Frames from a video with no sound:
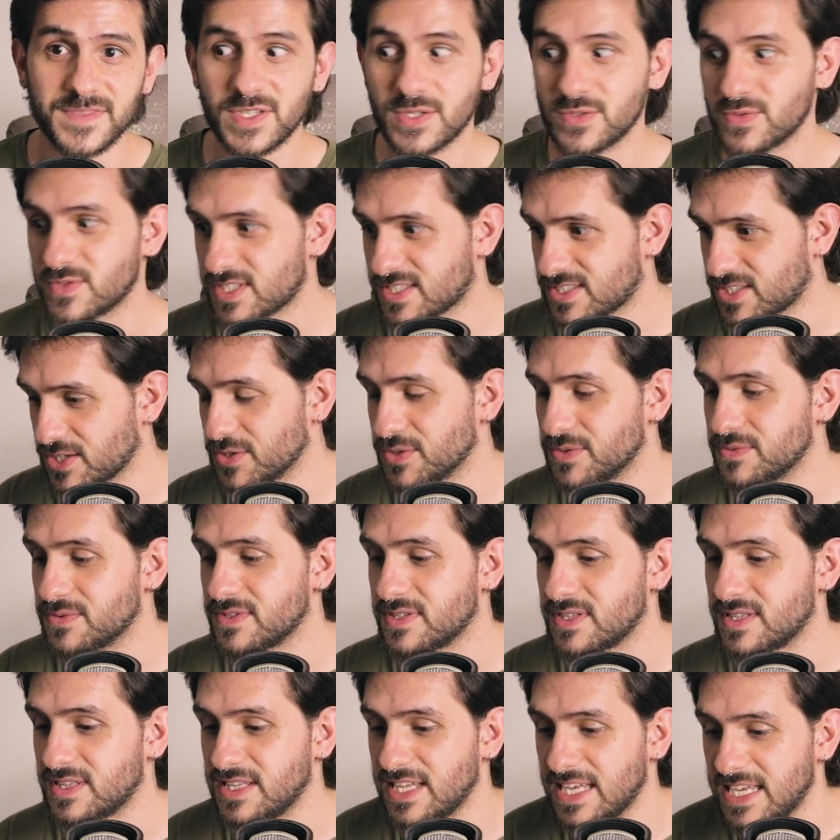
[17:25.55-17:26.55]
You still
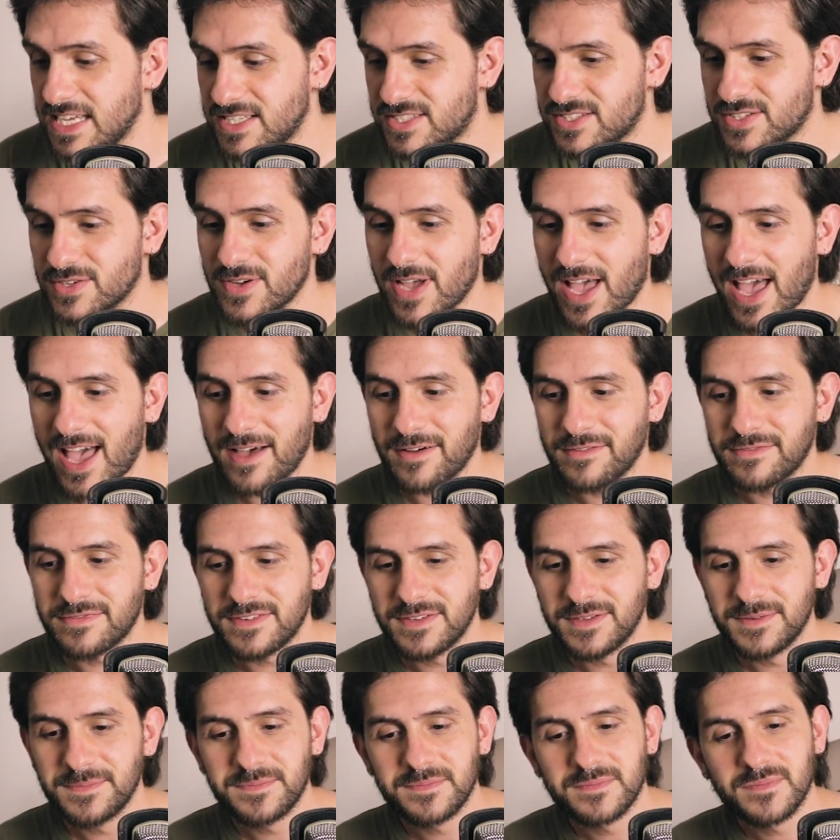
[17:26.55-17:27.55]
need to have,
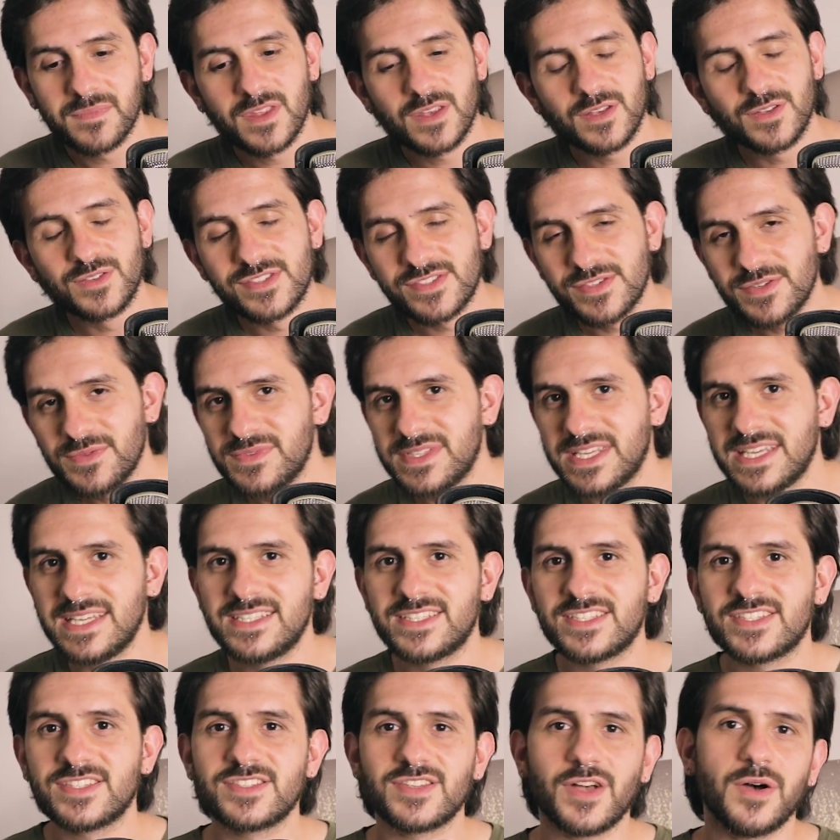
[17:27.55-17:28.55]
you still
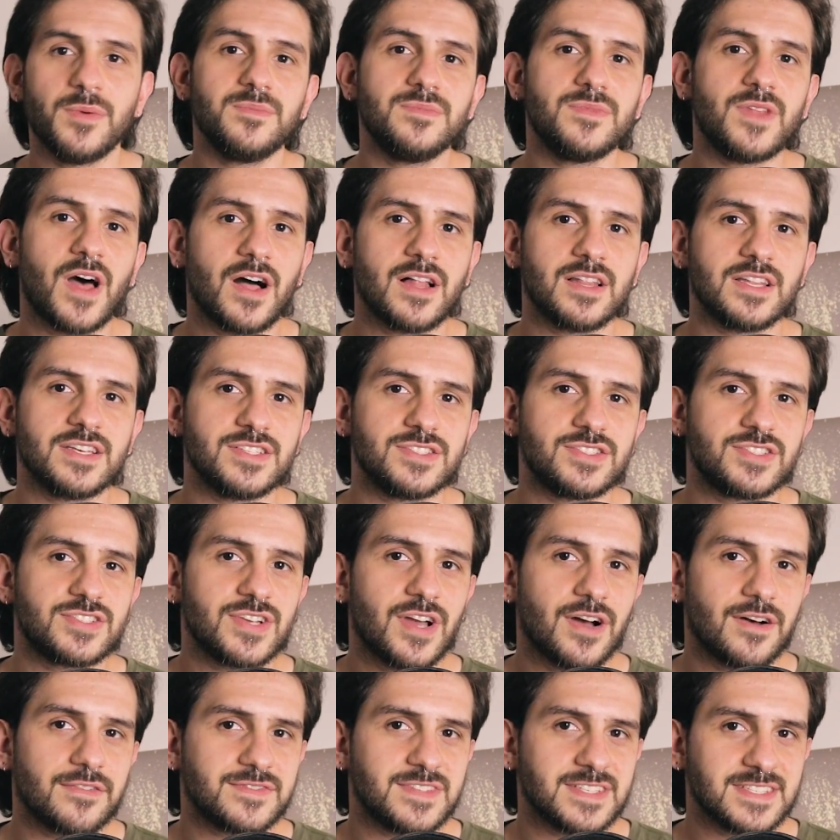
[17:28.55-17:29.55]
need some
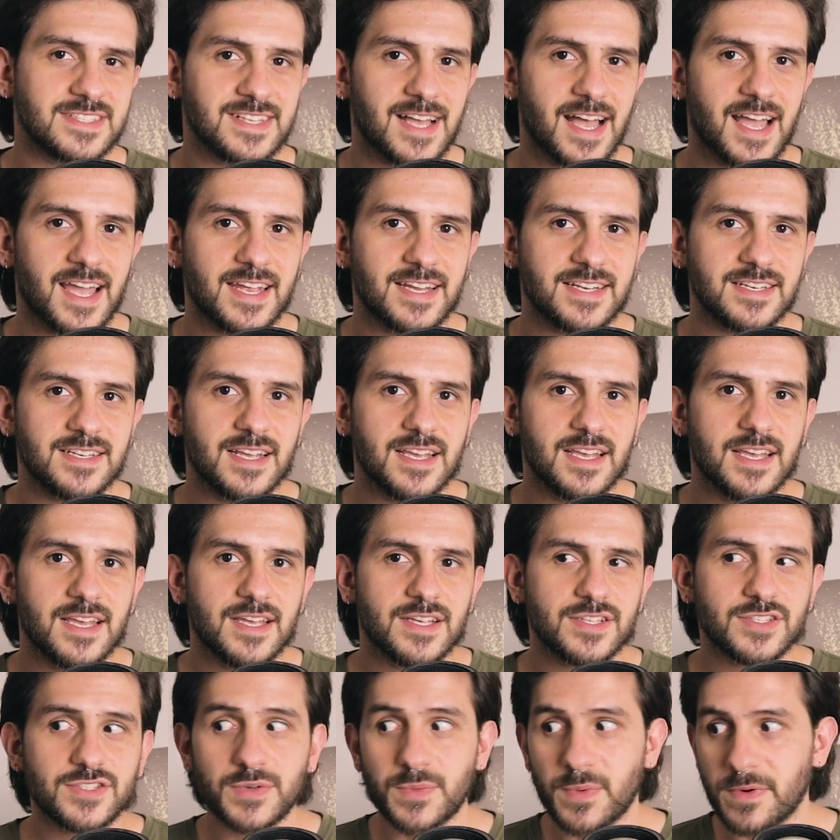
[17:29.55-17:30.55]
knowledge of design
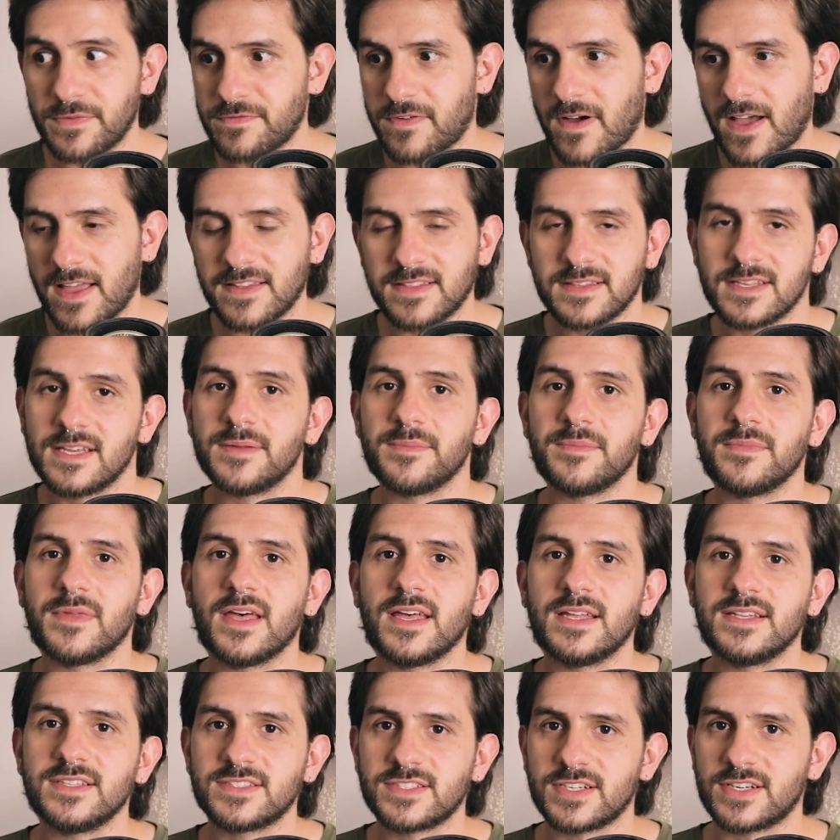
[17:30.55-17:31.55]
to refine them
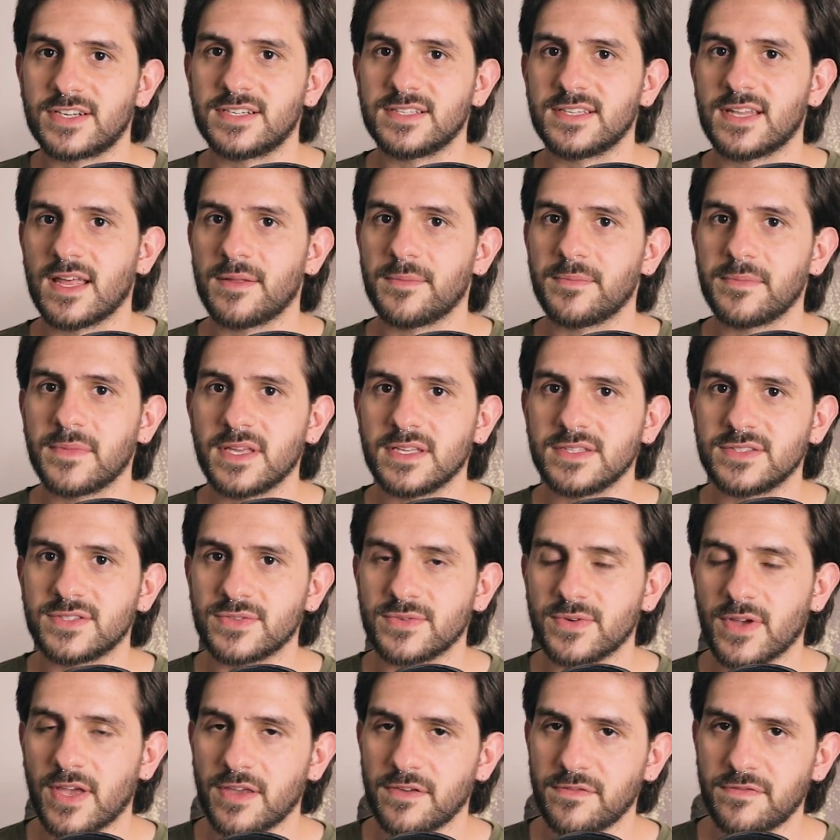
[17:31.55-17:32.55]
and turn them
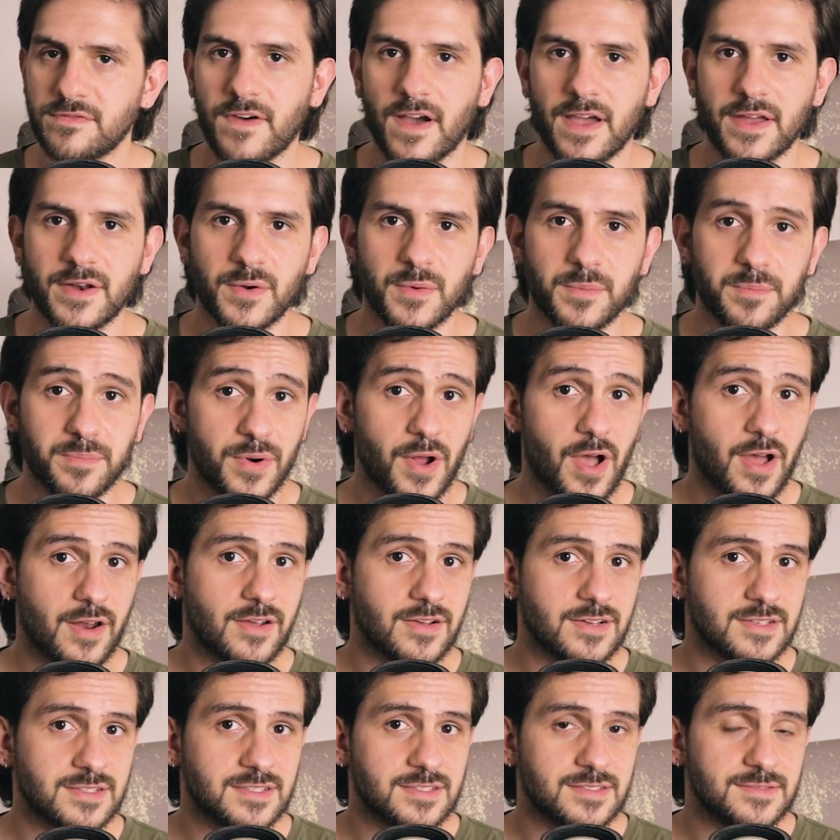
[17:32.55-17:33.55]
into a final
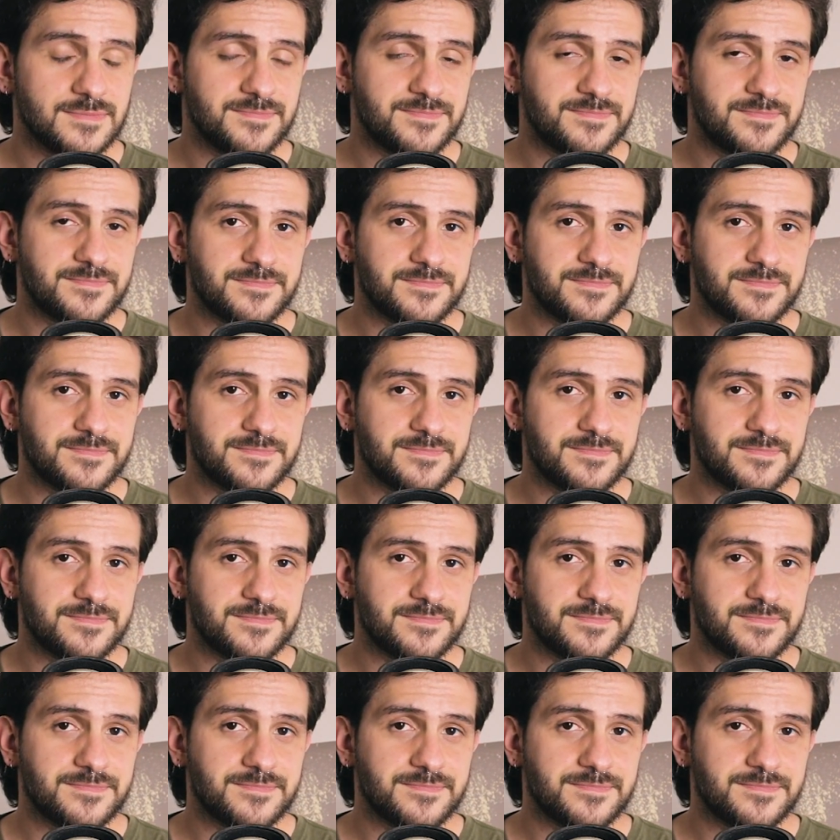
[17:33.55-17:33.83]
product.